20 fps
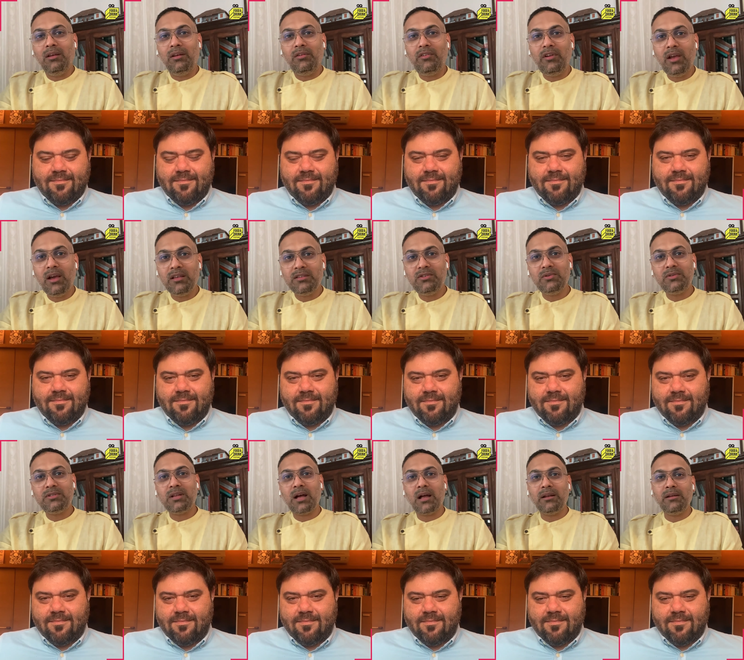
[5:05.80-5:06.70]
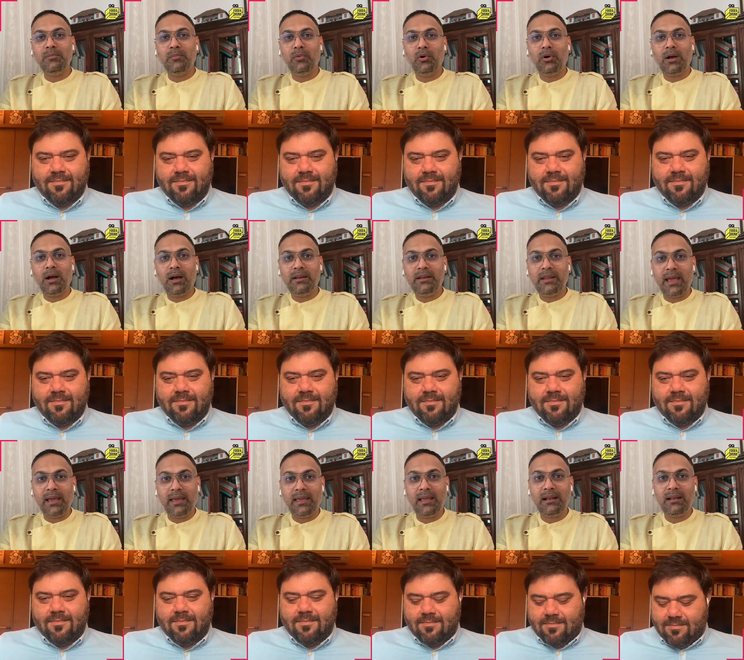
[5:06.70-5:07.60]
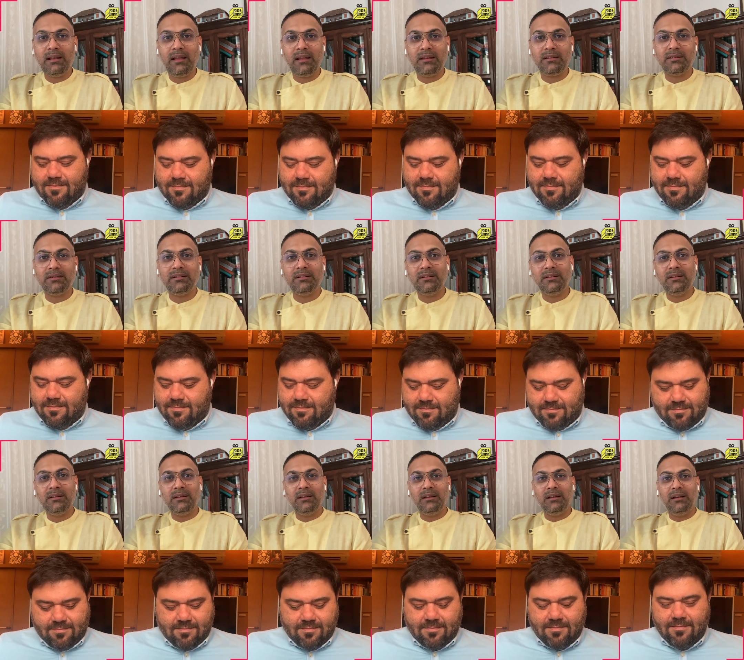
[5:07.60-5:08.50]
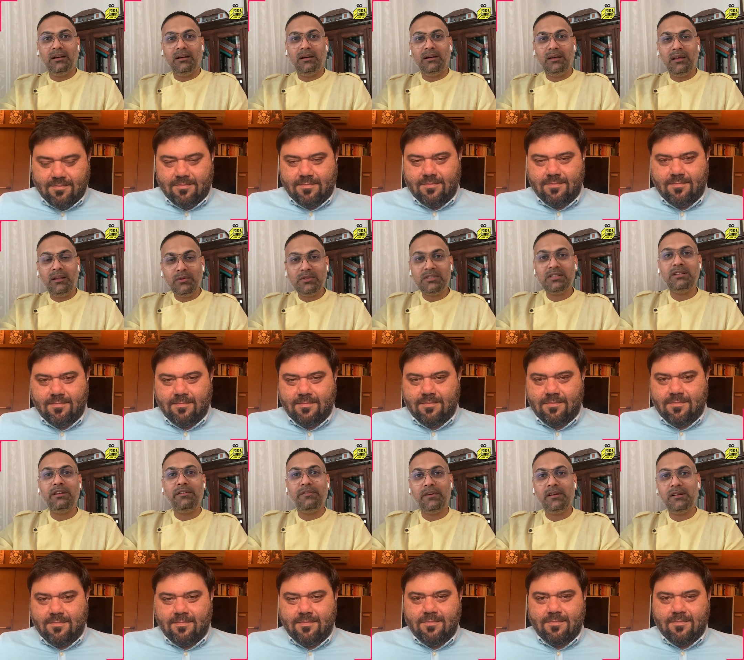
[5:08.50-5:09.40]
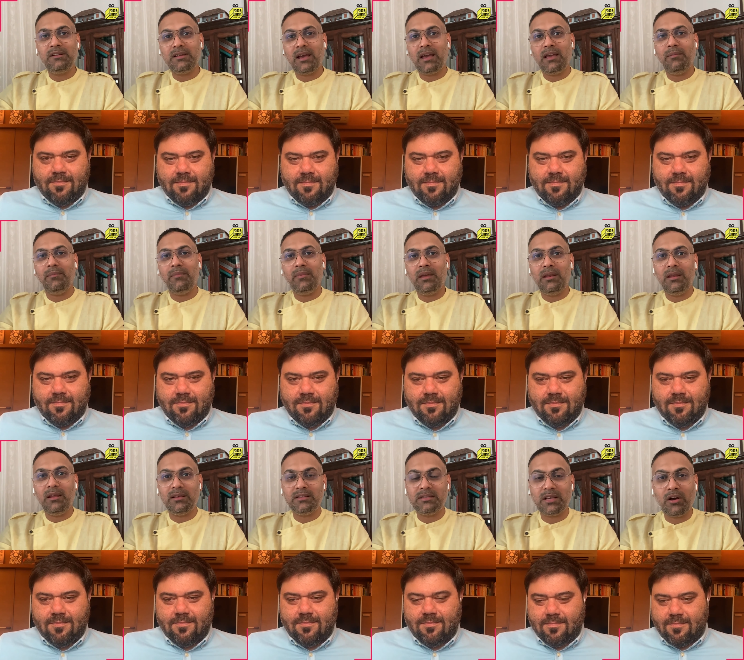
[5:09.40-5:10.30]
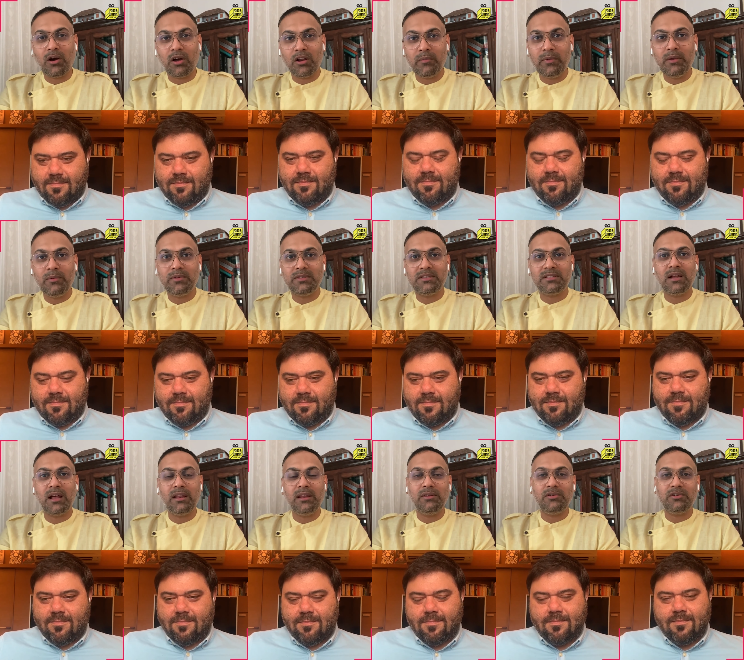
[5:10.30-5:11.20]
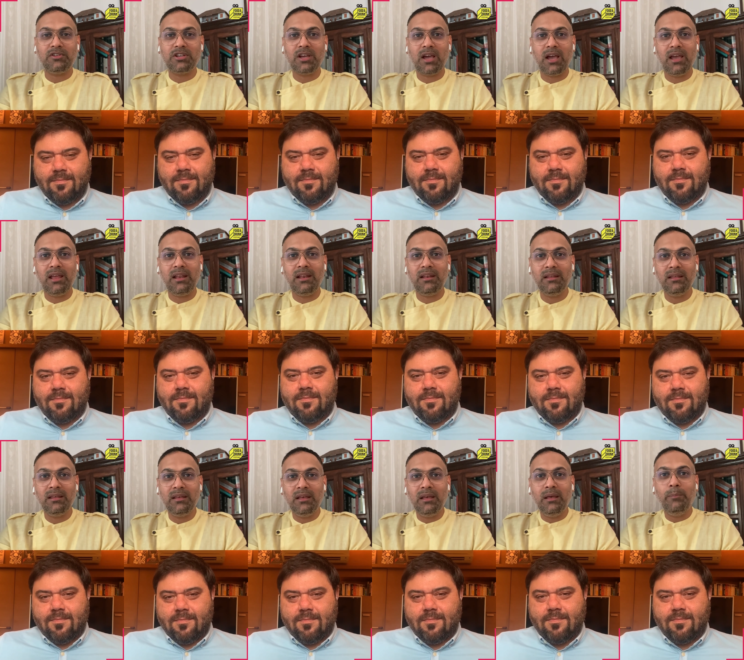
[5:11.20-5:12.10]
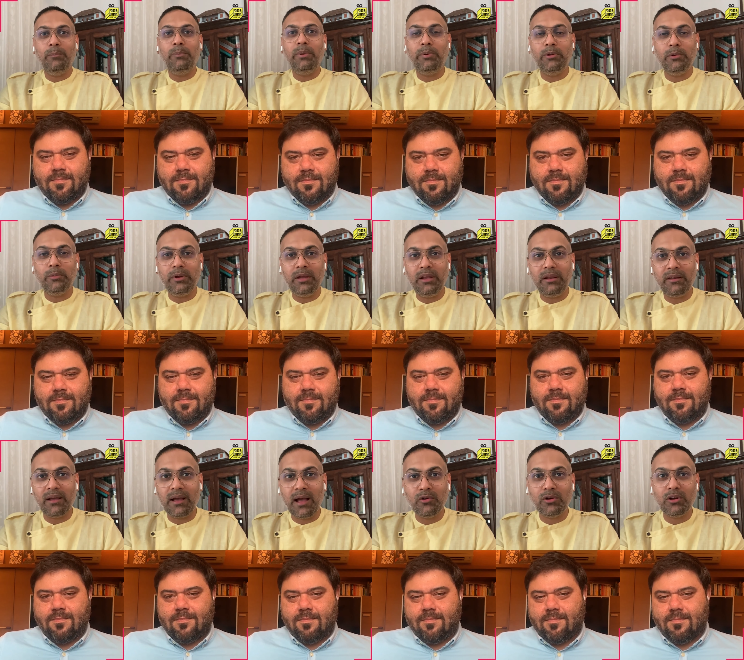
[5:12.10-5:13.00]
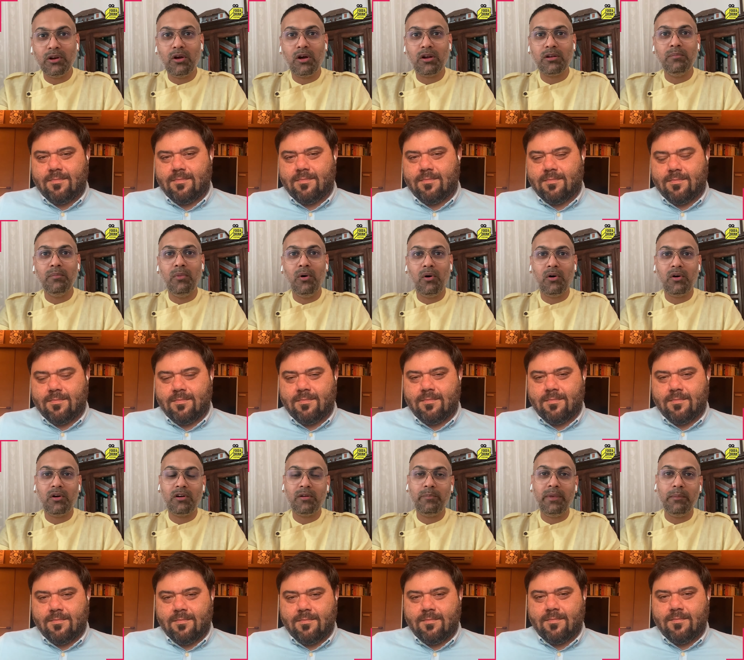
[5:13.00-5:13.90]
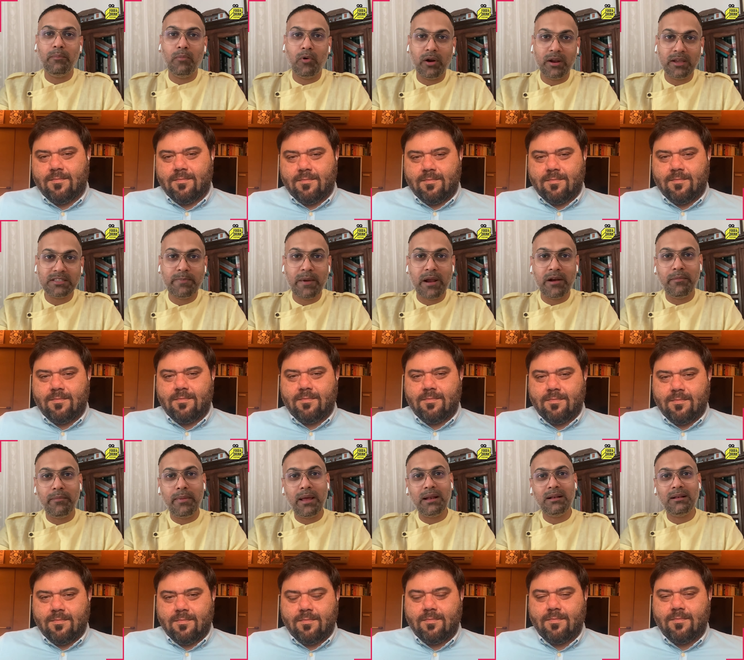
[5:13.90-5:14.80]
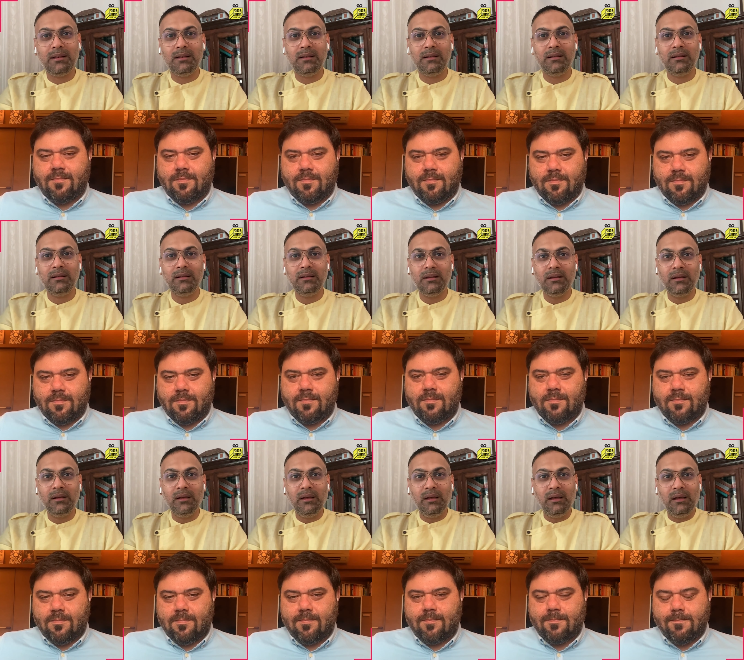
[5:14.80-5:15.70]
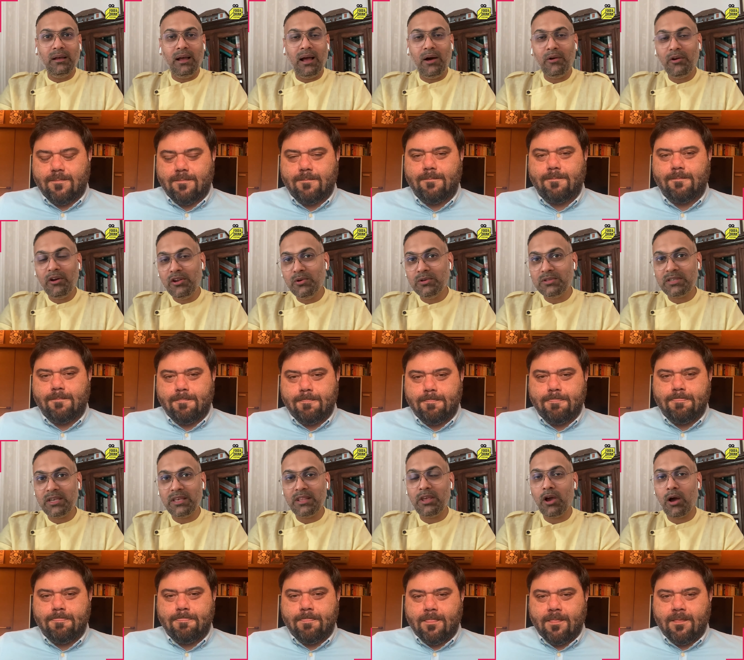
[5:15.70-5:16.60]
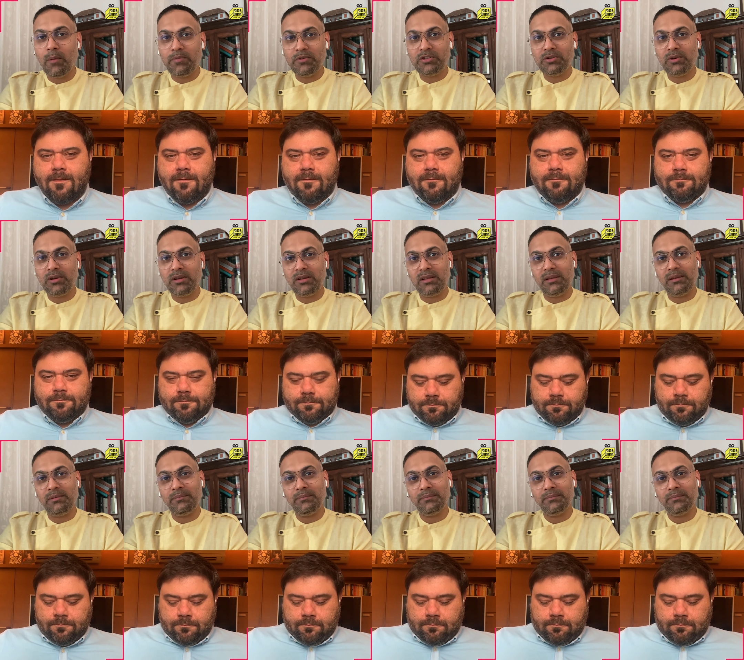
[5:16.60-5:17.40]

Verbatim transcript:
Speaker 1: Riyaaz, you started Mocha a decade later. Uh, it was a different time. India's economy was starting to shine. People were eating out a lot more, being more experimental. How did you see the opportunity?